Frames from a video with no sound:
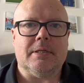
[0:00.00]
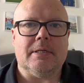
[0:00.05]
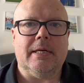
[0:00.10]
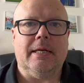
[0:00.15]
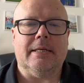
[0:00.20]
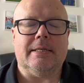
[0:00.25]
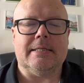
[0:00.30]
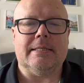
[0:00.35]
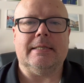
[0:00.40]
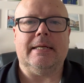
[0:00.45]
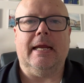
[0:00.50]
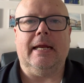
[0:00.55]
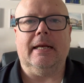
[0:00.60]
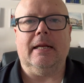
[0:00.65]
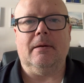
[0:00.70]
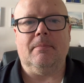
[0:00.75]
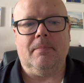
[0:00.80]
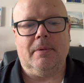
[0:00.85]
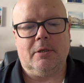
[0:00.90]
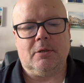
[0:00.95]
it's
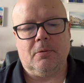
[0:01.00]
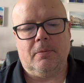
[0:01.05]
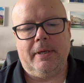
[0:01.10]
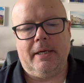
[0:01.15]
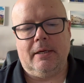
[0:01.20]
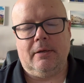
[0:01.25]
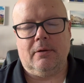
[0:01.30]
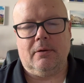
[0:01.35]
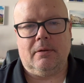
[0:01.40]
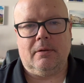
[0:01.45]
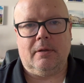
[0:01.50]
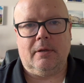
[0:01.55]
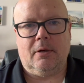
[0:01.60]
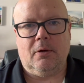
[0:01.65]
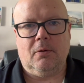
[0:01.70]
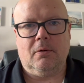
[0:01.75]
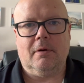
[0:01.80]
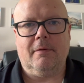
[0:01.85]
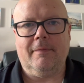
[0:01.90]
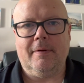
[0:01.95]
stated, between the
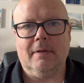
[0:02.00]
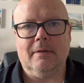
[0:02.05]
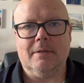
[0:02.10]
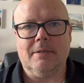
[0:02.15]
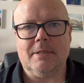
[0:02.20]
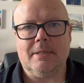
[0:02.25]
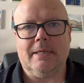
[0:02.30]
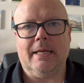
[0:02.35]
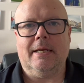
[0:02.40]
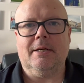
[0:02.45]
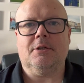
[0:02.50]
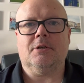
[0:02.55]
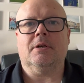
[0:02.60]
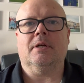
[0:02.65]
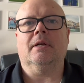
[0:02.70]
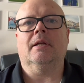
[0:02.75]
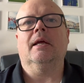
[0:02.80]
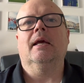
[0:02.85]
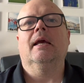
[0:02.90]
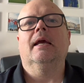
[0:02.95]
Odivelas
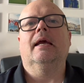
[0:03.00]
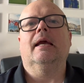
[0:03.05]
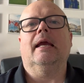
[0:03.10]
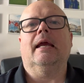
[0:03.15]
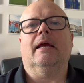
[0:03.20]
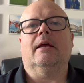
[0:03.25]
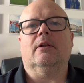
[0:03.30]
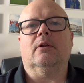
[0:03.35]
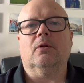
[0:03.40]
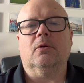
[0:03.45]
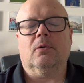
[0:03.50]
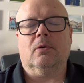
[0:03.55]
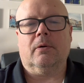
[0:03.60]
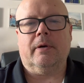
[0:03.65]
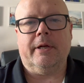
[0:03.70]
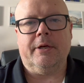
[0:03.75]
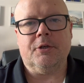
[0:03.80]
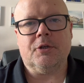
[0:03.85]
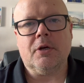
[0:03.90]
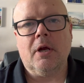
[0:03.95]
station and
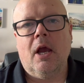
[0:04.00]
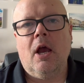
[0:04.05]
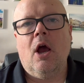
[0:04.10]
Loures.